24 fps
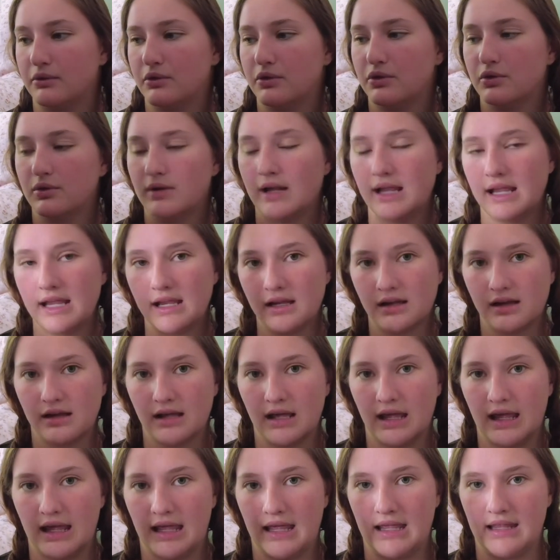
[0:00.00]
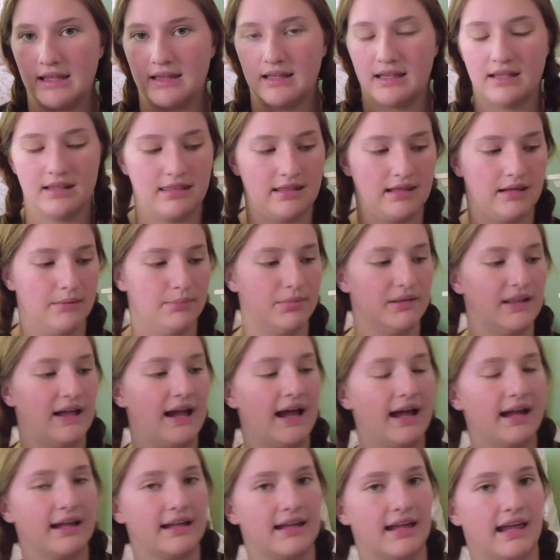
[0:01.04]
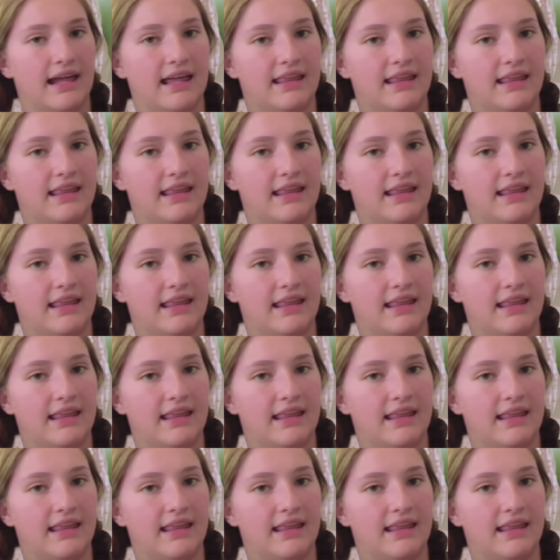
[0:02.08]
Creek in the black,